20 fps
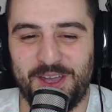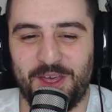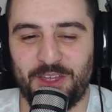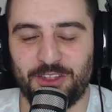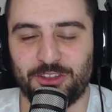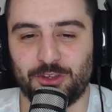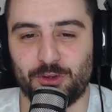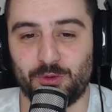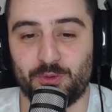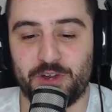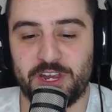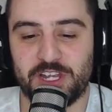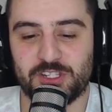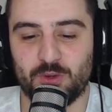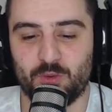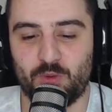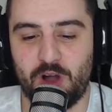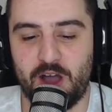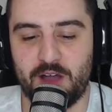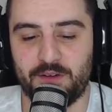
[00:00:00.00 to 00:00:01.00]
the reason
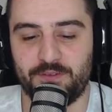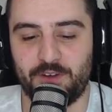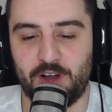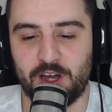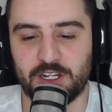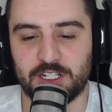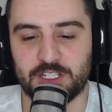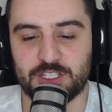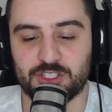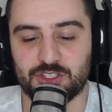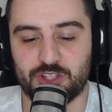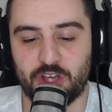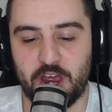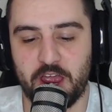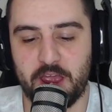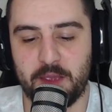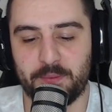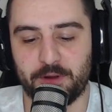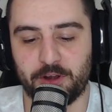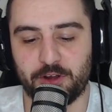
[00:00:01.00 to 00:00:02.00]
why I find it so
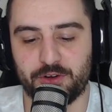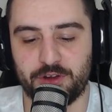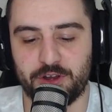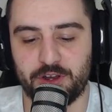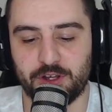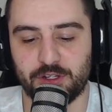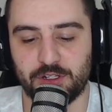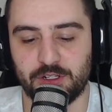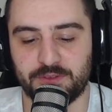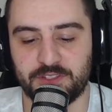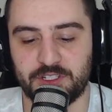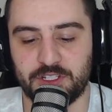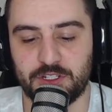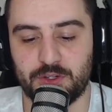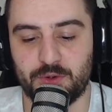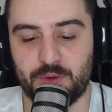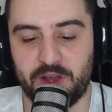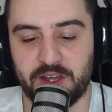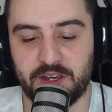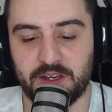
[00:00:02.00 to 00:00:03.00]
hypocritical of the
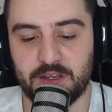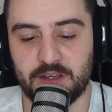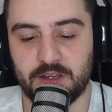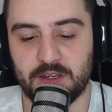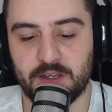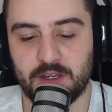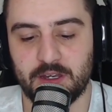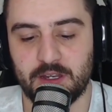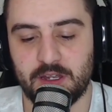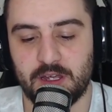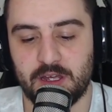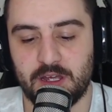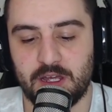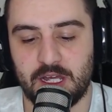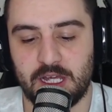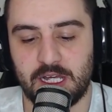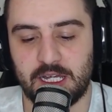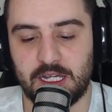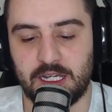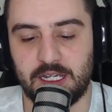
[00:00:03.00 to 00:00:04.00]
UN
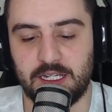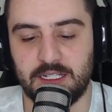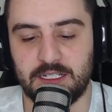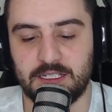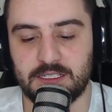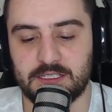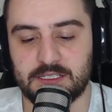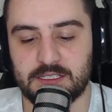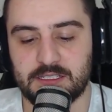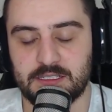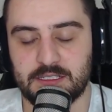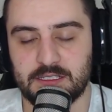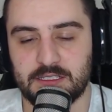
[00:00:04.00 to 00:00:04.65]
is